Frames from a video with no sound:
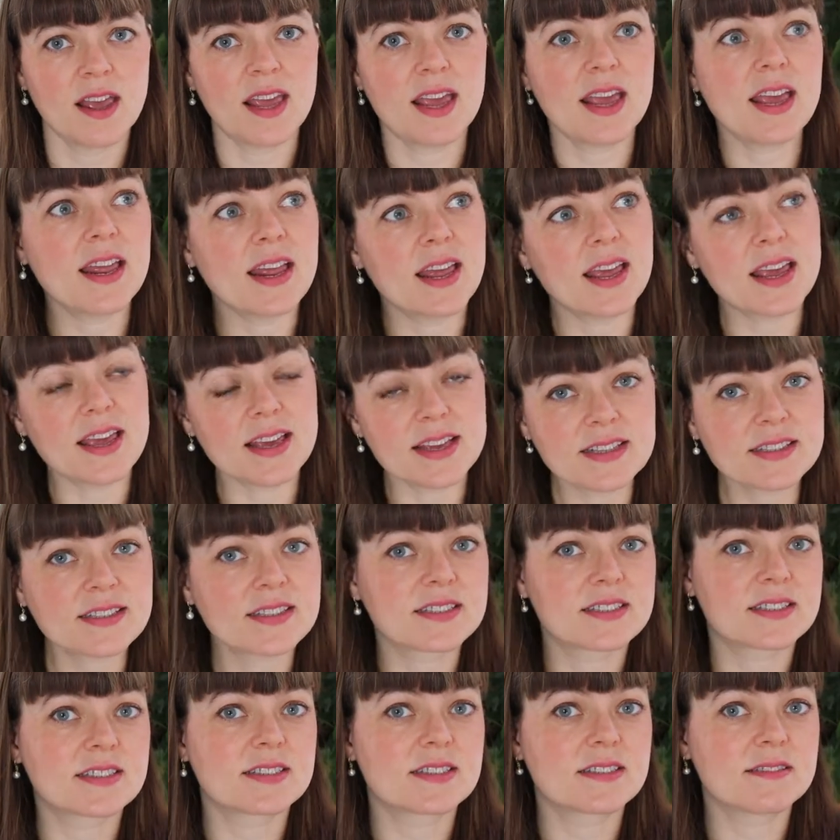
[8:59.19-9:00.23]
it
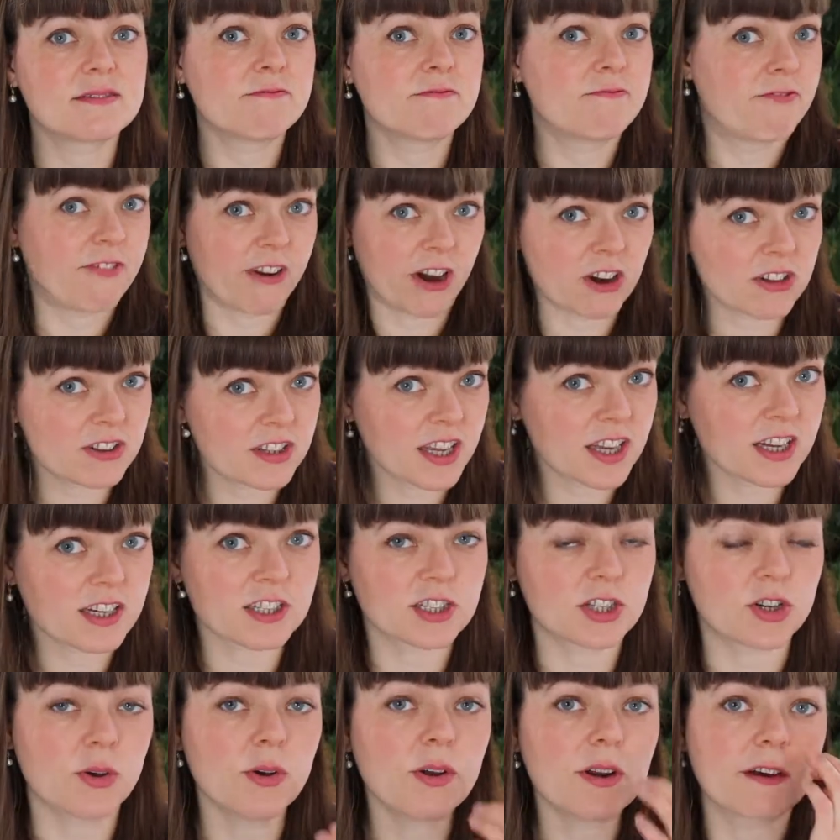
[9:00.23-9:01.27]
is fairly
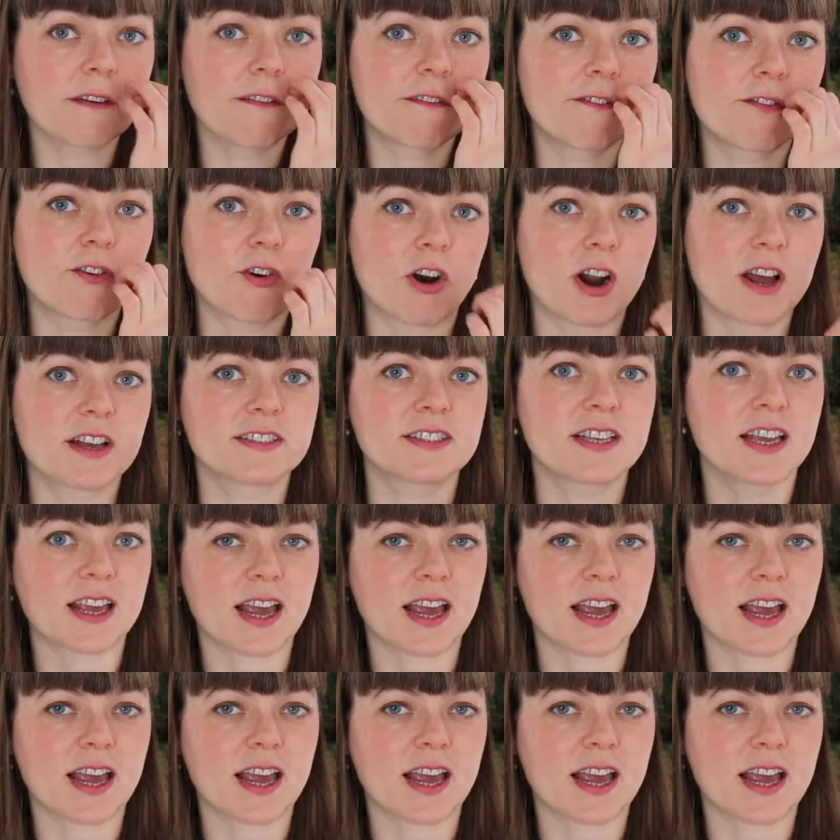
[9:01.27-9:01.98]
intuitive for us.